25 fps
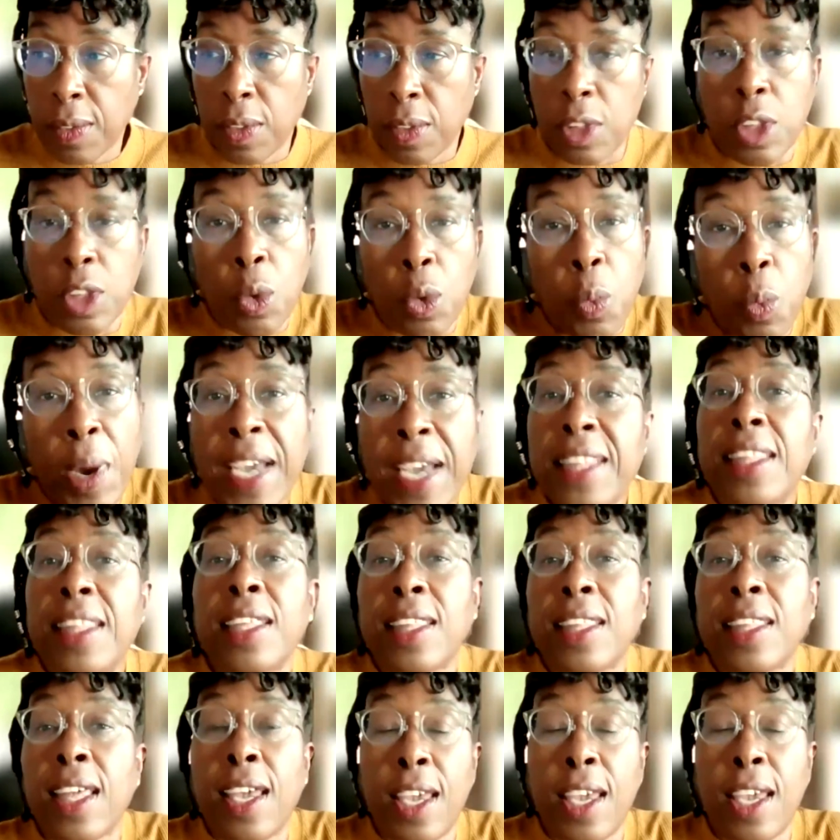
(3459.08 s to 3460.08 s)
the way
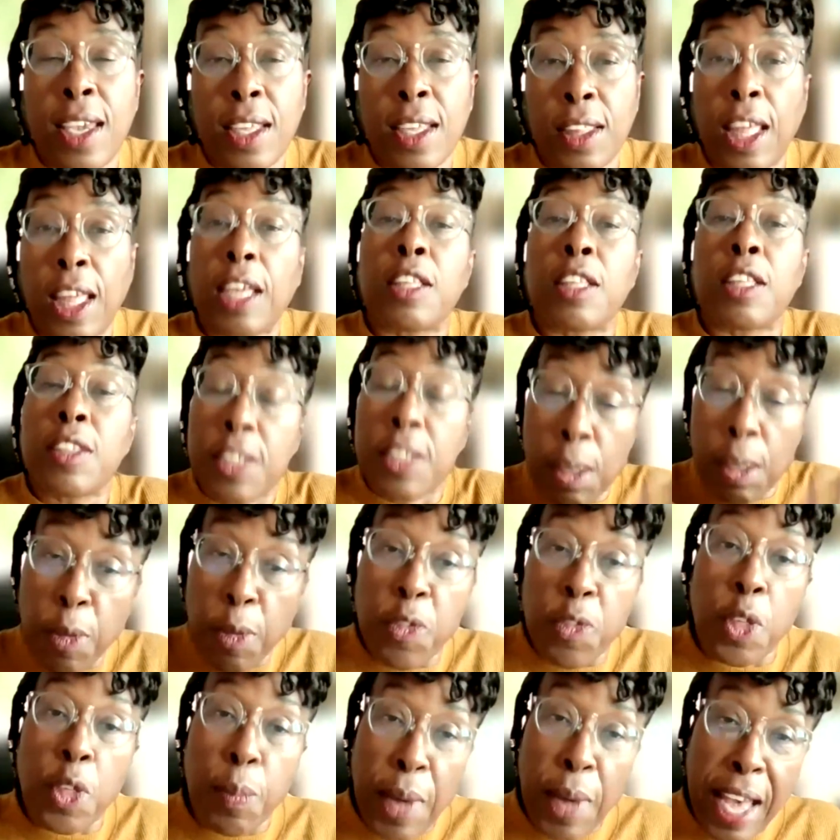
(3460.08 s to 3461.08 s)
that they, they, some
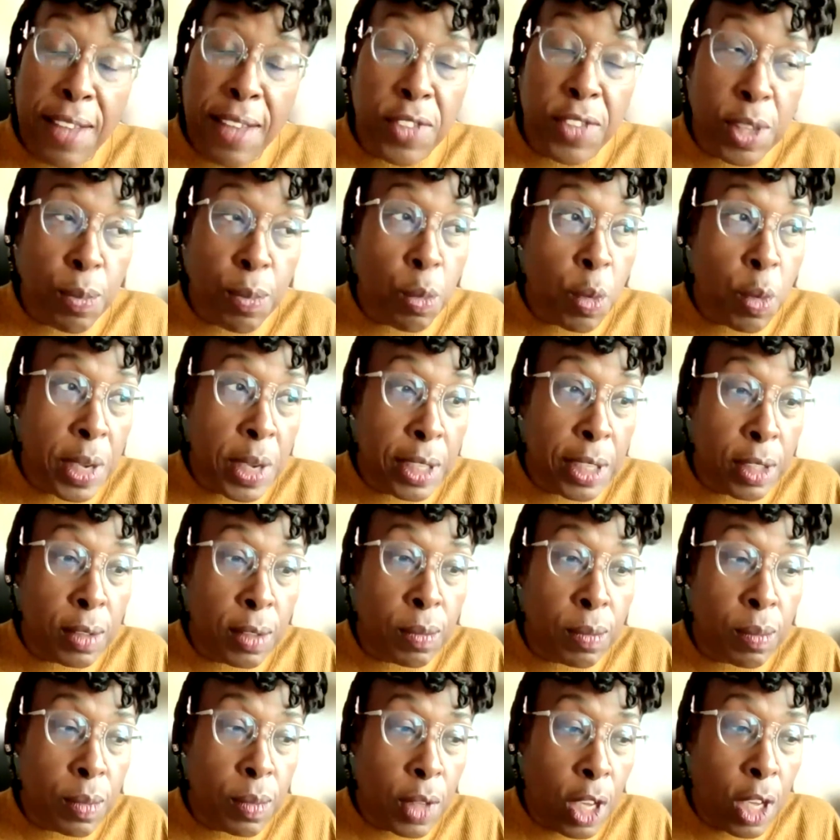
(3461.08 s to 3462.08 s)
of them have some
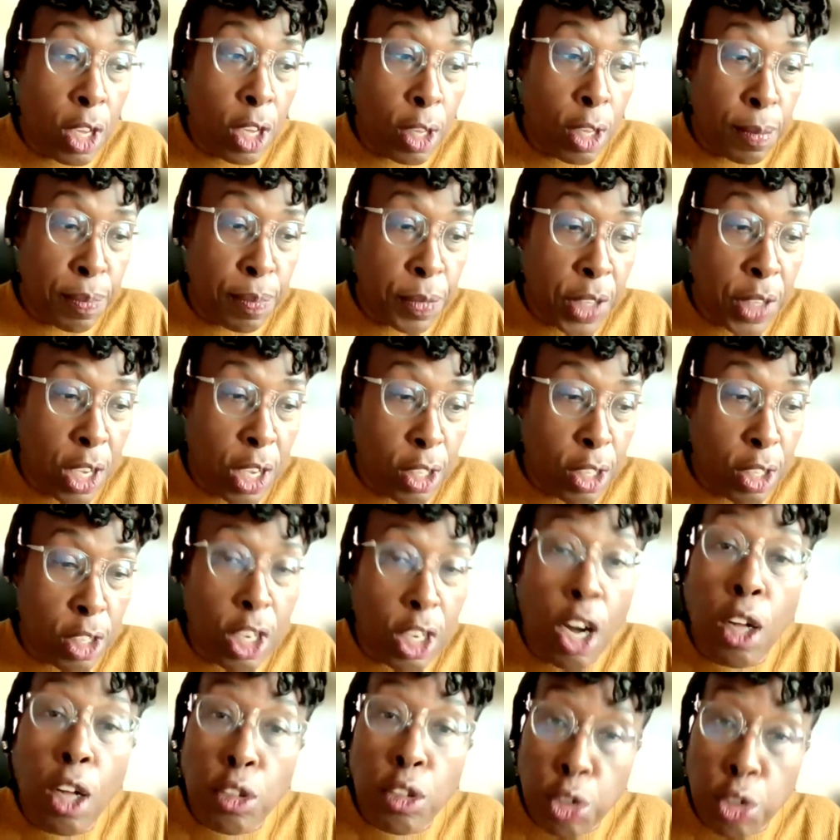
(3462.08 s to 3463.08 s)
real um, kind of
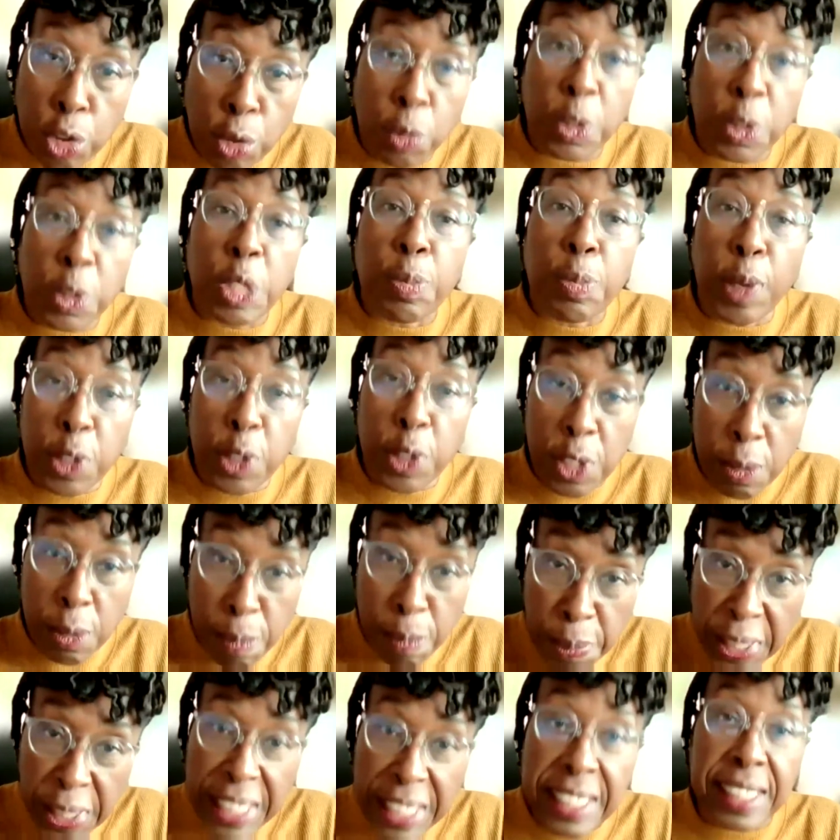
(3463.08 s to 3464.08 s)
cultural
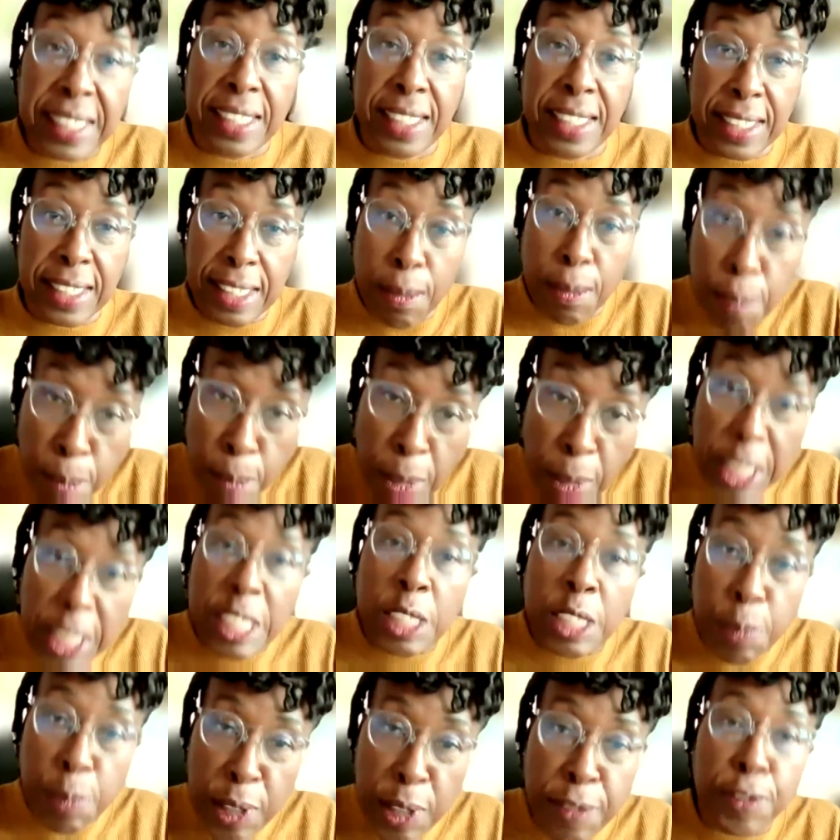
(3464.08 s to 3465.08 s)
responsibilities that
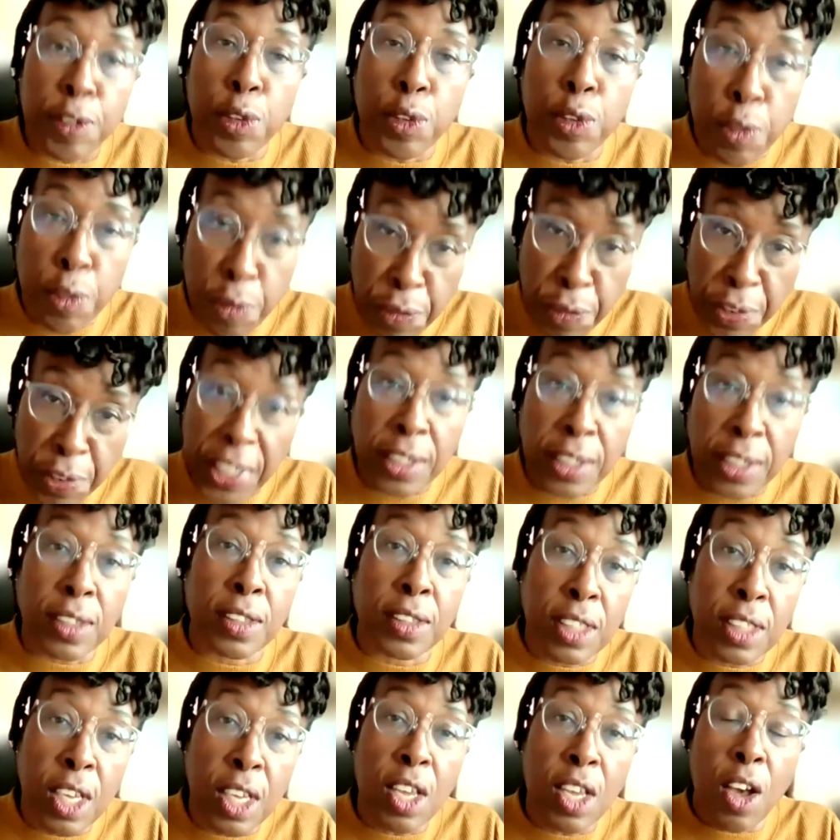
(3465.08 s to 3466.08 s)
must be
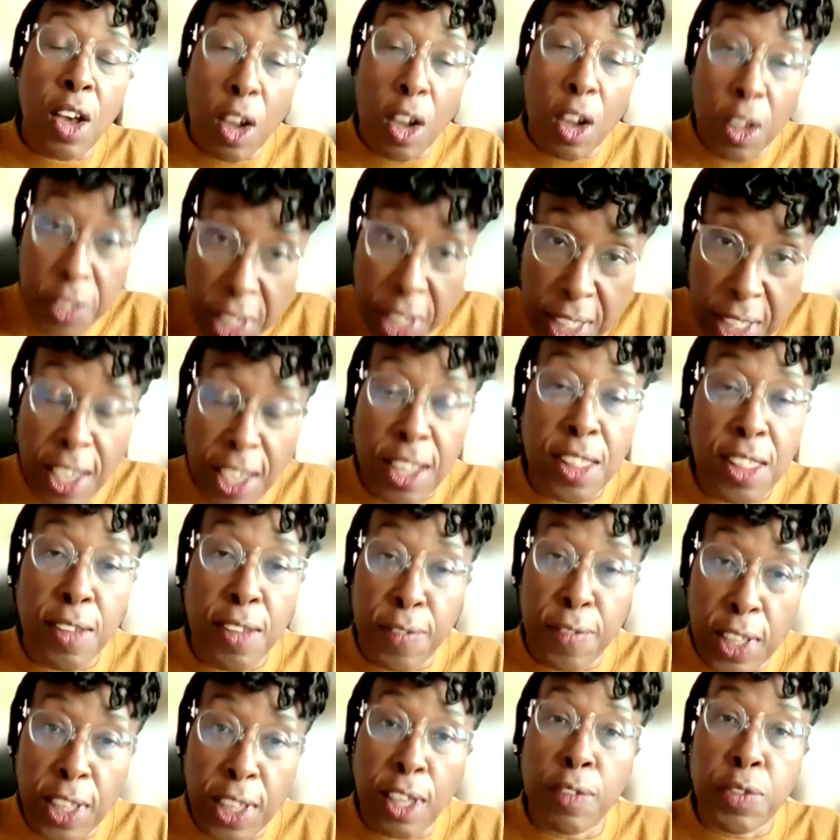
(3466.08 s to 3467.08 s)
fulfilled on the death
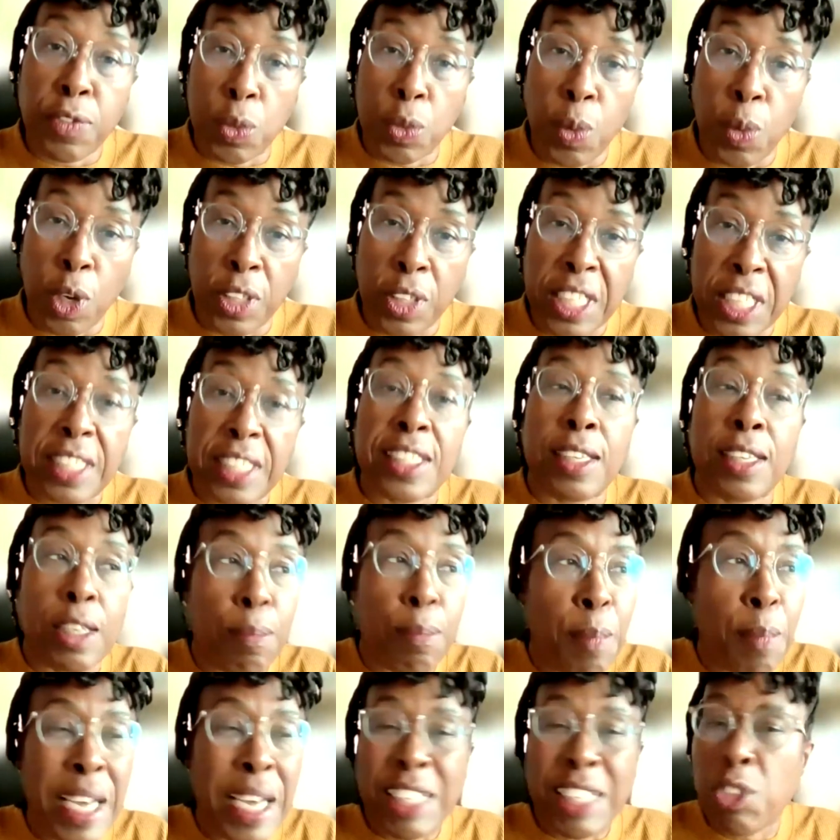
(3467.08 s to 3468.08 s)
of a loved one. It's a
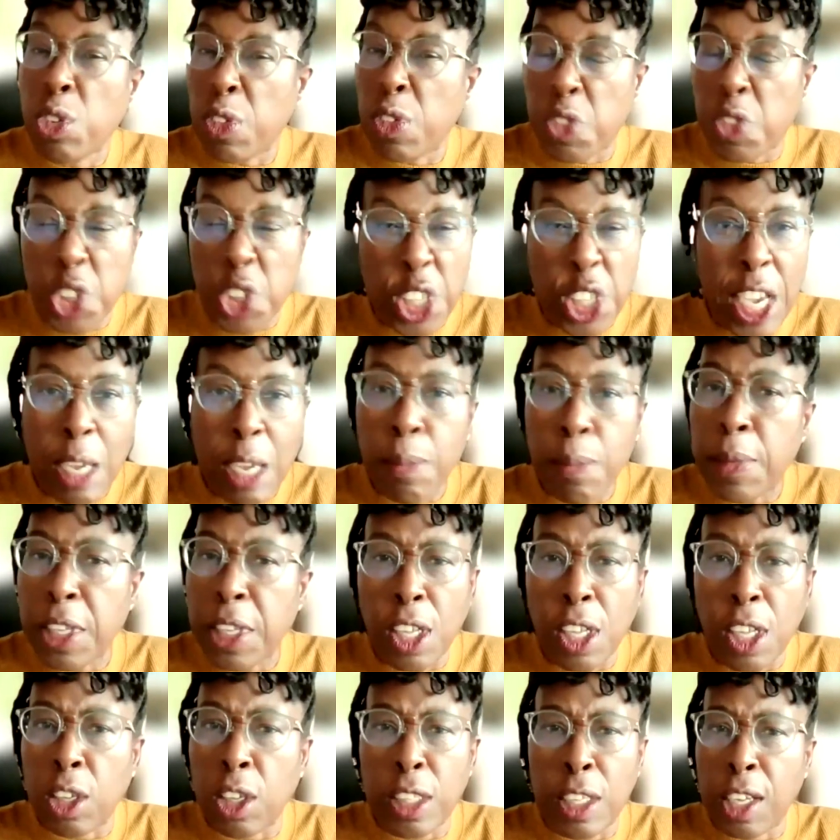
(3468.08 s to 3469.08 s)
matter of shame
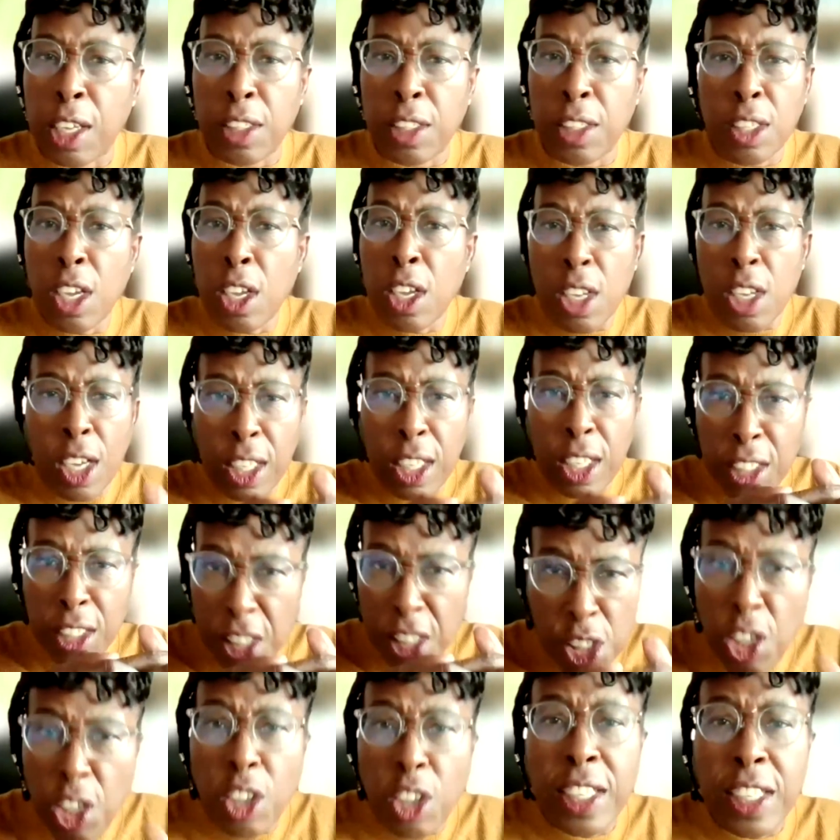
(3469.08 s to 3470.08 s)
and, and, and
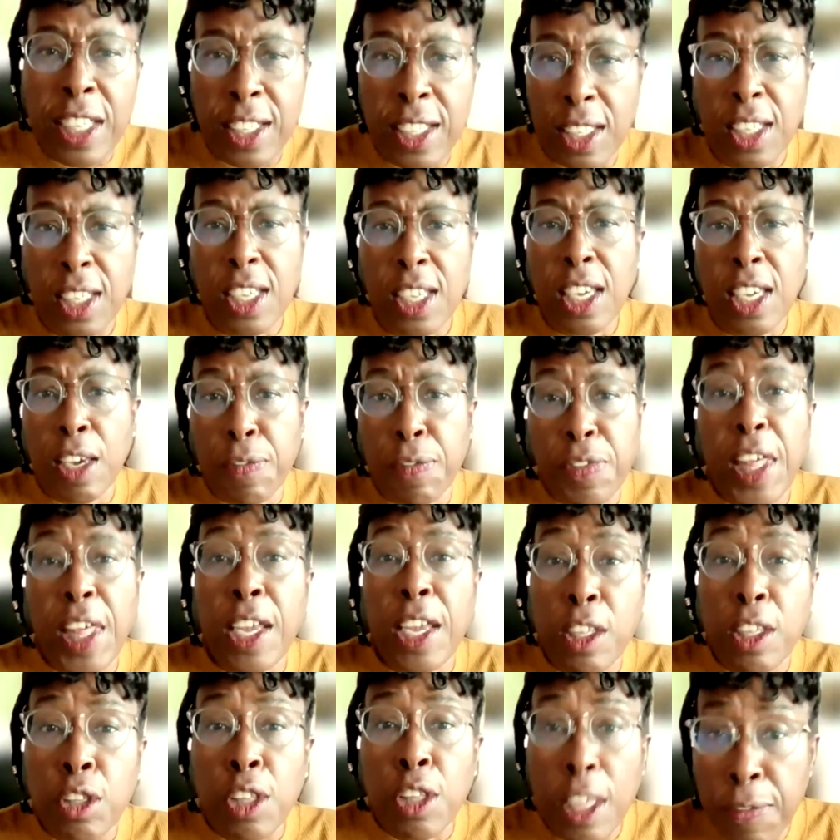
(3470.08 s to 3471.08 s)
dishonor if
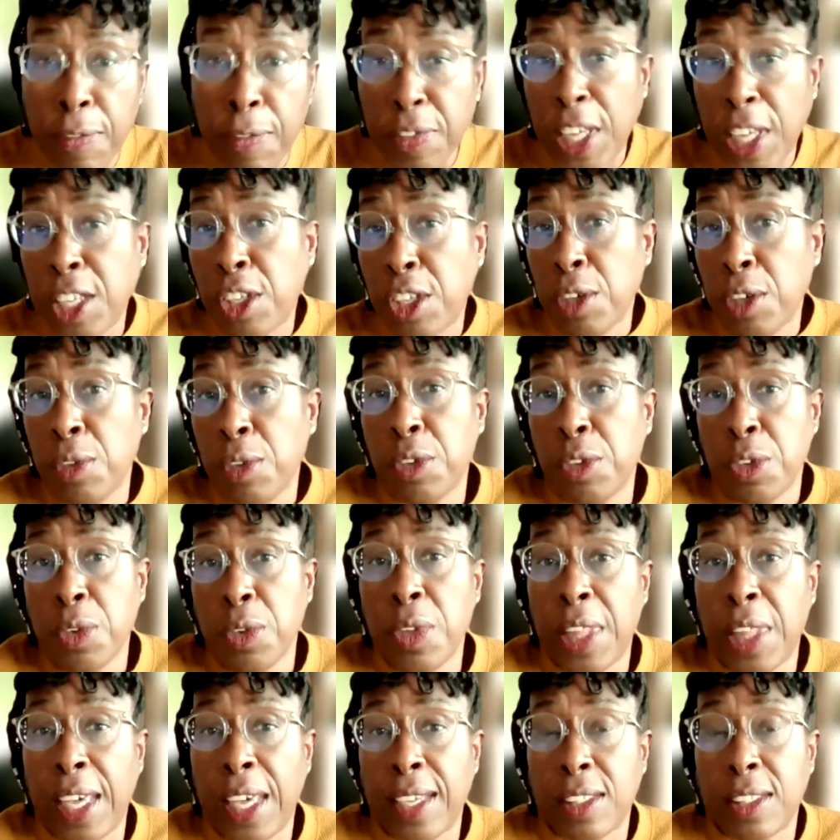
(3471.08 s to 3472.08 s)
they, if they don't
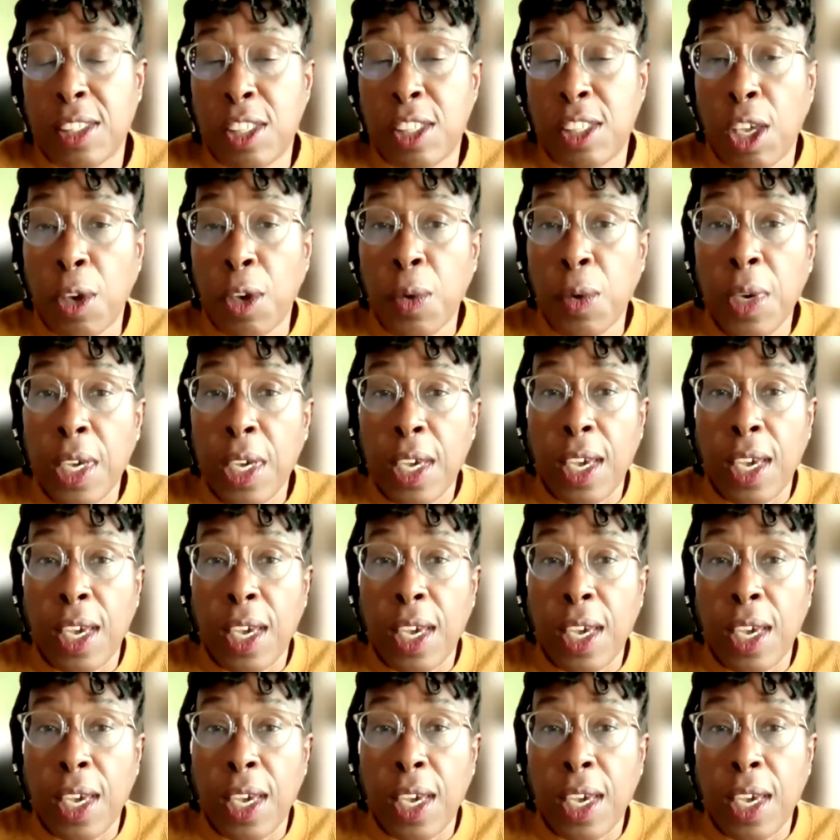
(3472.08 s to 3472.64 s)
do that. So